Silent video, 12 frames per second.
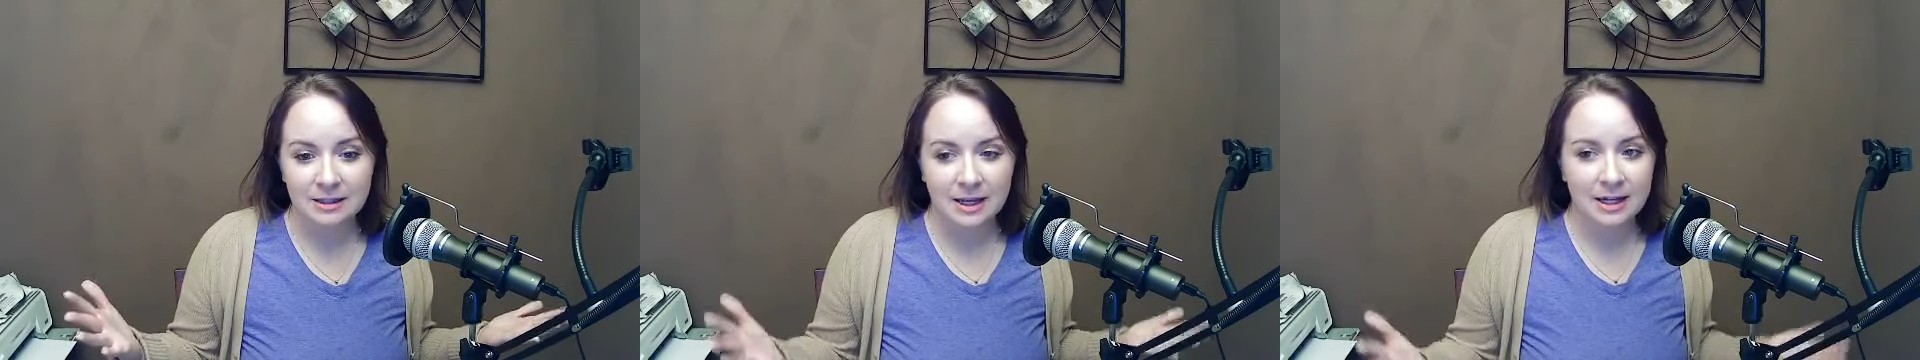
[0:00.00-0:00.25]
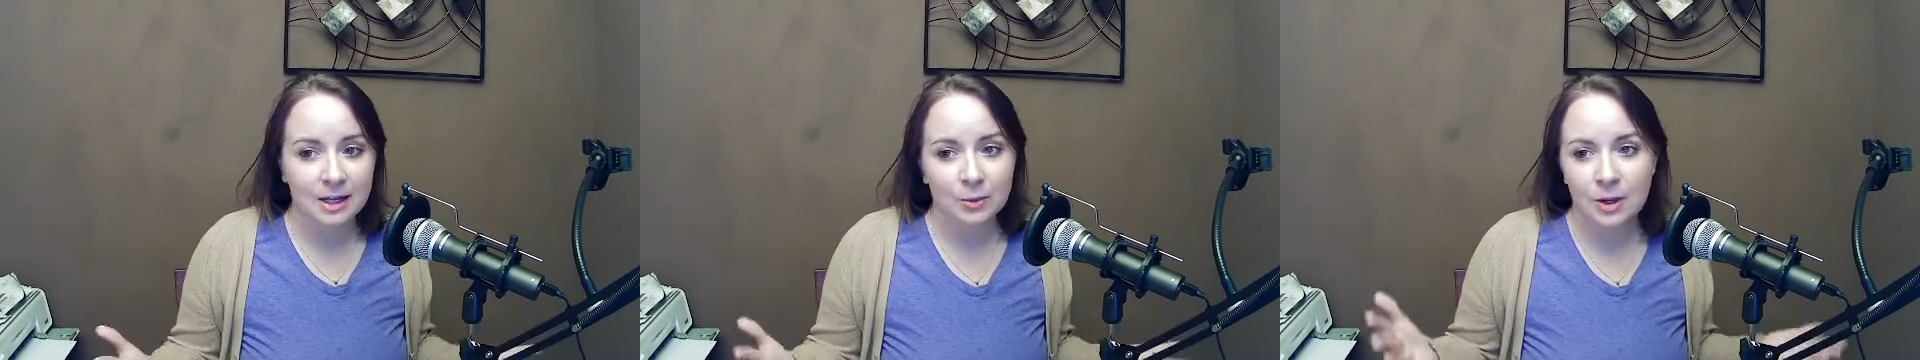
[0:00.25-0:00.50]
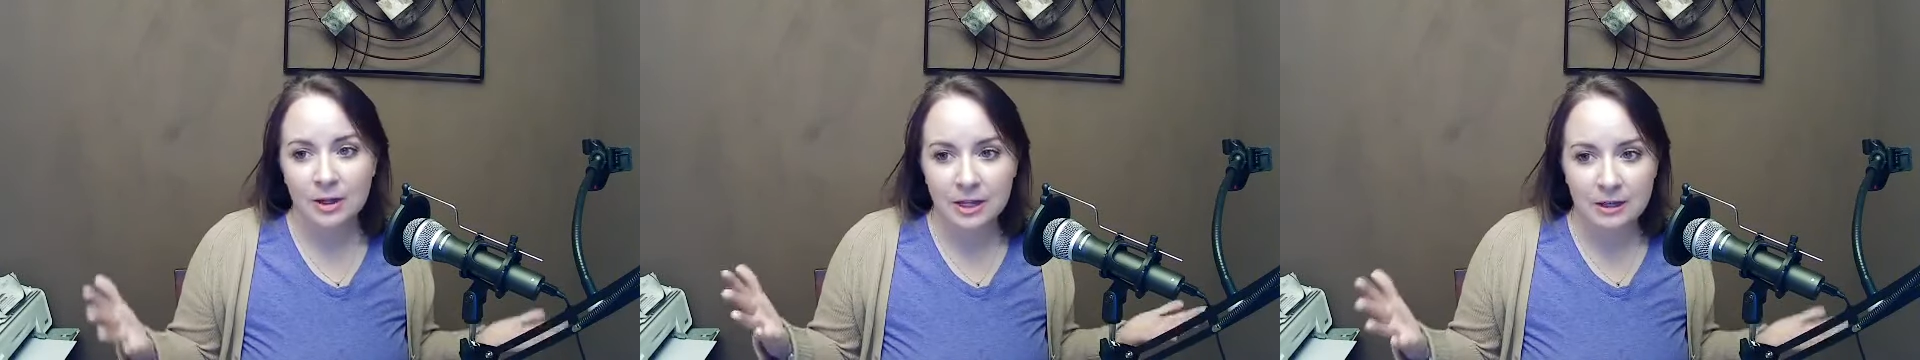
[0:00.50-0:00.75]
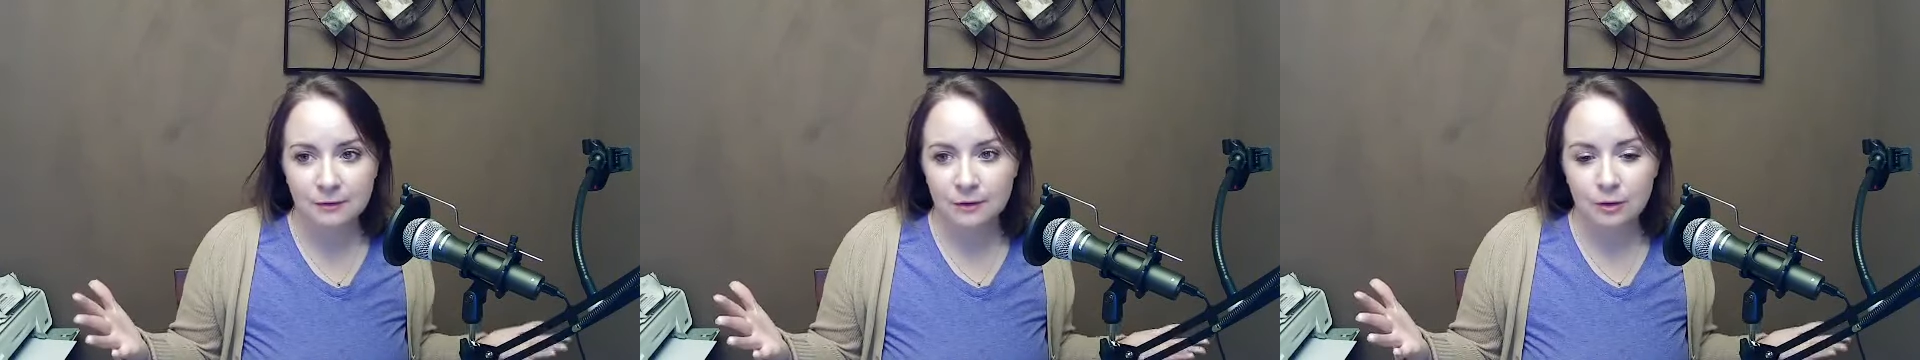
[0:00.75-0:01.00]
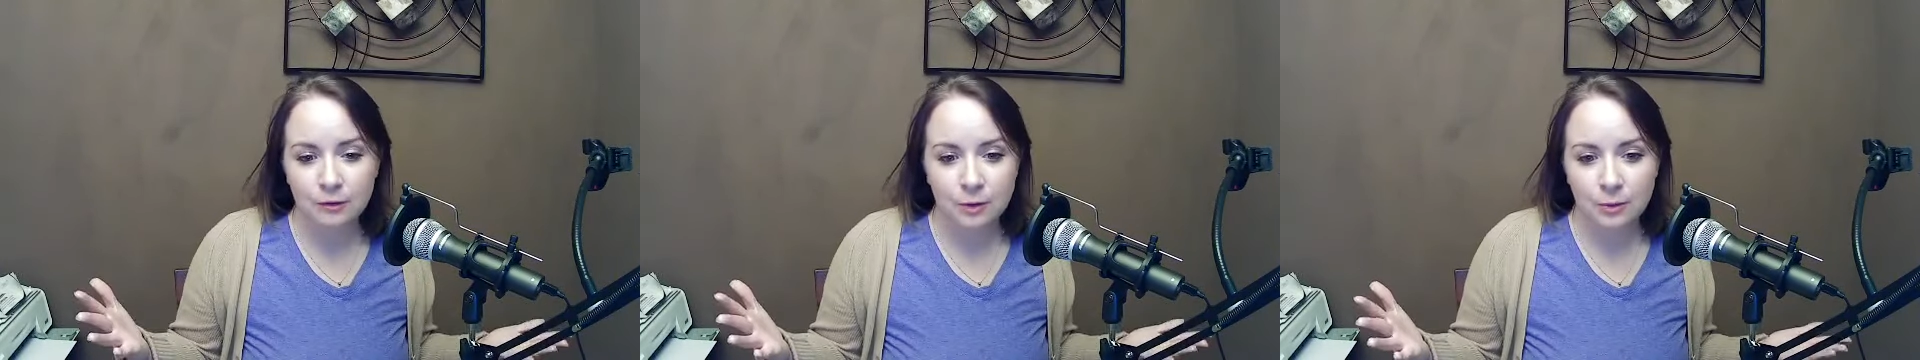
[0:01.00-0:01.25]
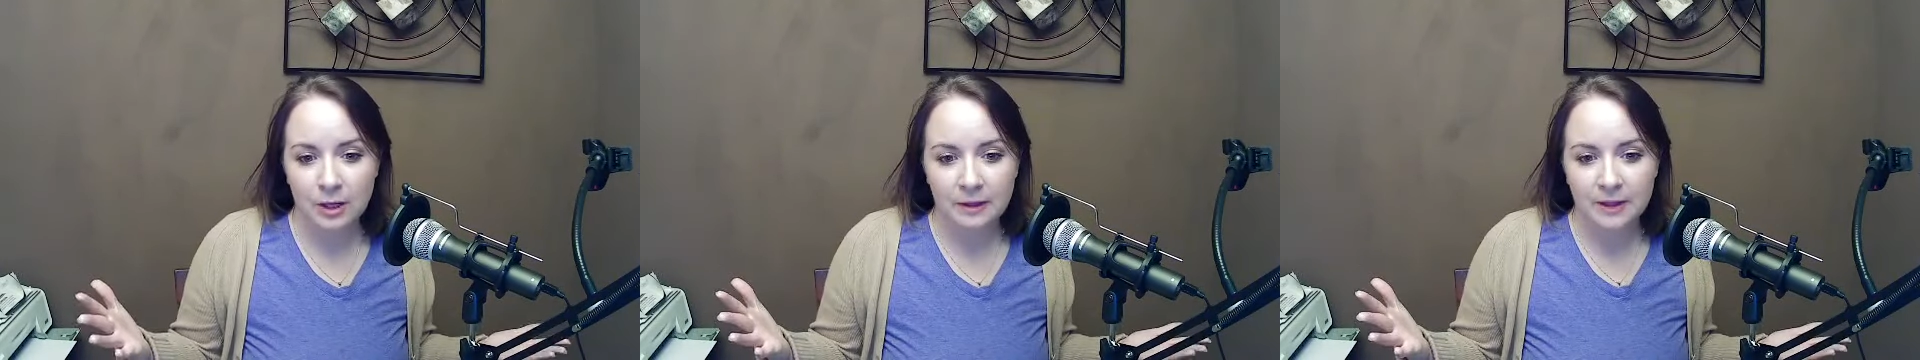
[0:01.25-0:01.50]
And I want that for you if you
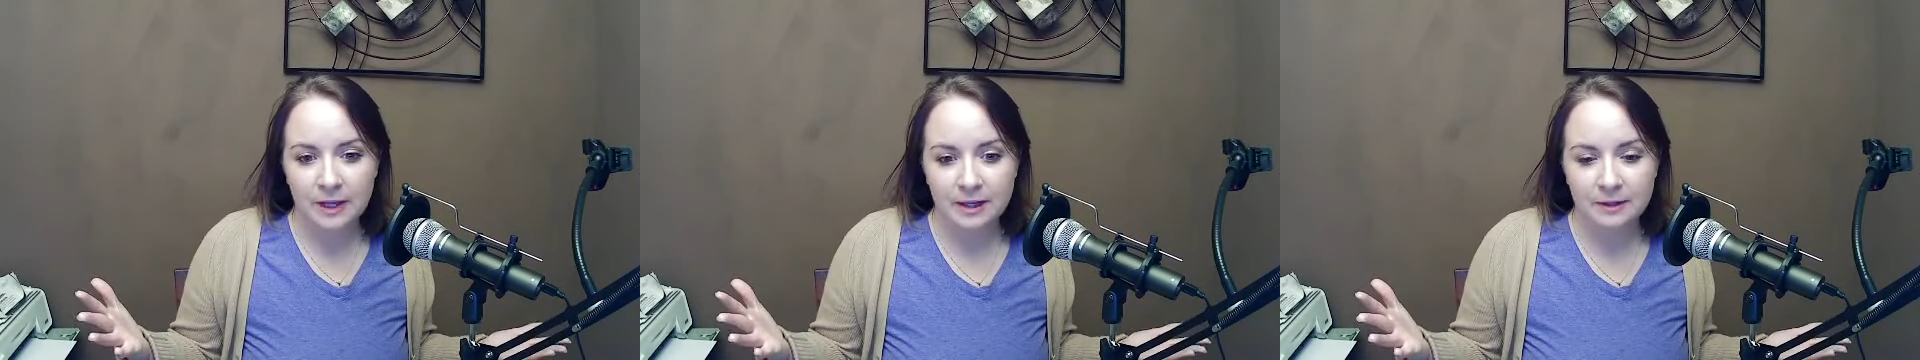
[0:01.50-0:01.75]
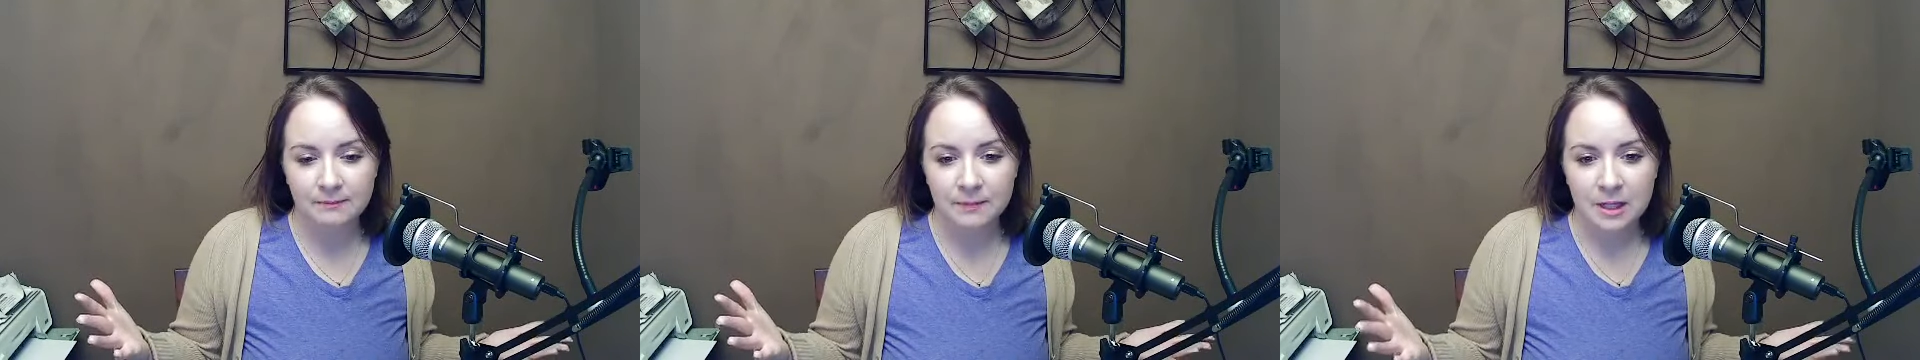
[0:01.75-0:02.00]
want that.